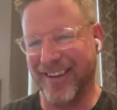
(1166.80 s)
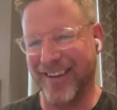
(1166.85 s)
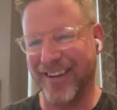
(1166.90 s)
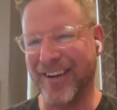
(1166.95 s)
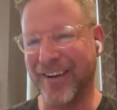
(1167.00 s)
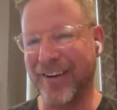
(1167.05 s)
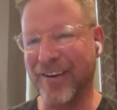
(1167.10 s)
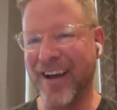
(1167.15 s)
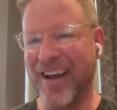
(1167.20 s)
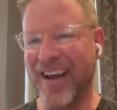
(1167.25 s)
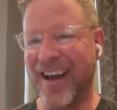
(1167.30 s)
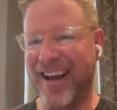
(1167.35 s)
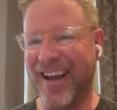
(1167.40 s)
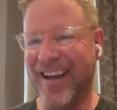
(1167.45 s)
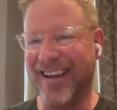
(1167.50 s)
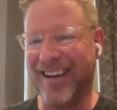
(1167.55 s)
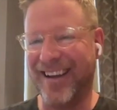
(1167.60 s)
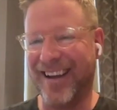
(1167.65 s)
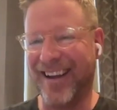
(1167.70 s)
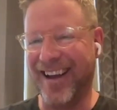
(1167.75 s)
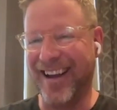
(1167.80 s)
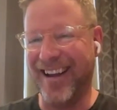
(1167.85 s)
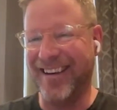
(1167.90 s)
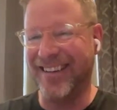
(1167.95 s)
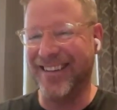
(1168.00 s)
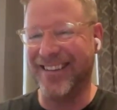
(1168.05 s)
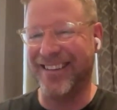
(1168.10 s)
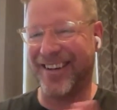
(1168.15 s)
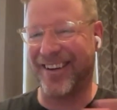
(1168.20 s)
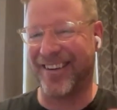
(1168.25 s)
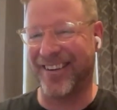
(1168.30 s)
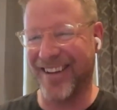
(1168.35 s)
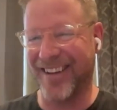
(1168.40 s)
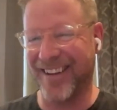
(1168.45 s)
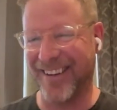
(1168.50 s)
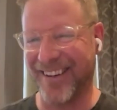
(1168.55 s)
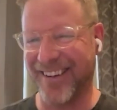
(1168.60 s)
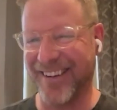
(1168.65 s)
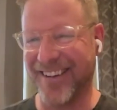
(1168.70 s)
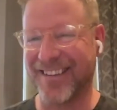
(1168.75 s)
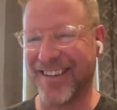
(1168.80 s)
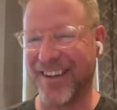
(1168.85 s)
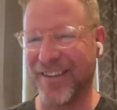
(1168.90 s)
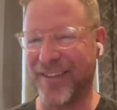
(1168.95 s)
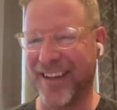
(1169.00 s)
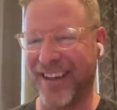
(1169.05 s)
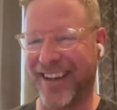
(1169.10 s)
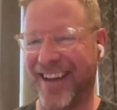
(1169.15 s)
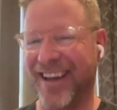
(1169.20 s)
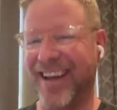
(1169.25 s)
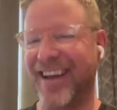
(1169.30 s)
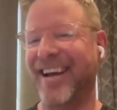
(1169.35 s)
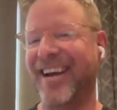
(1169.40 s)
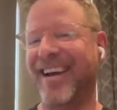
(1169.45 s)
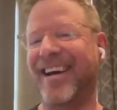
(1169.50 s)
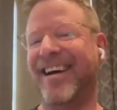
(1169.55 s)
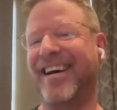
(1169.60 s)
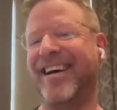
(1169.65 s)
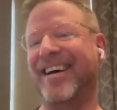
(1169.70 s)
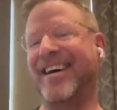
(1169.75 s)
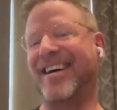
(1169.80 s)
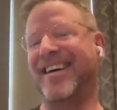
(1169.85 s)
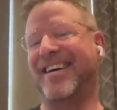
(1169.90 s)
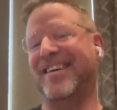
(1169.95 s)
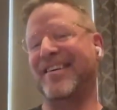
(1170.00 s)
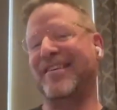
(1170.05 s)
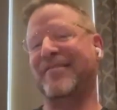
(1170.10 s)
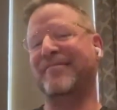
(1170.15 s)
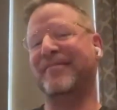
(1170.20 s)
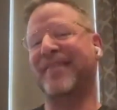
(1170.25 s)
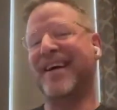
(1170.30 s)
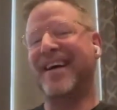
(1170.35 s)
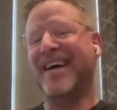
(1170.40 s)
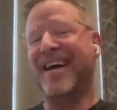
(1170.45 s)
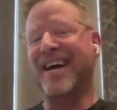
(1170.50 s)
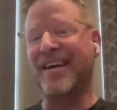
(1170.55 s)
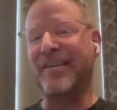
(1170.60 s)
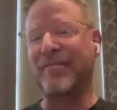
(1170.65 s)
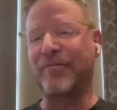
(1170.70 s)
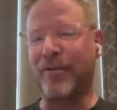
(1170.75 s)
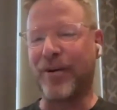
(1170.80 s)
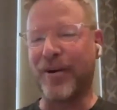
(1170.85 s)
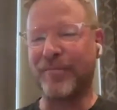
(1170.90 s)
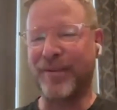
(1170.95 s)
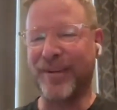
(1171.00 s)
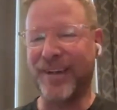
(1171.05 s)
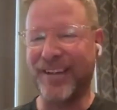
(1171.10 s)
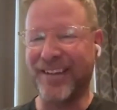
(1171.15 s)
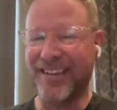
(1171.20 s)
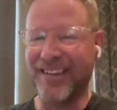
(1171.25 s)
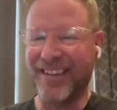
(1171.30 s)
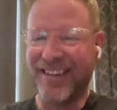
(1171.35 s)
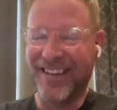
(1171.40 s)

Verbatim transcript: you know, turn it into something um, and yeah. warp it.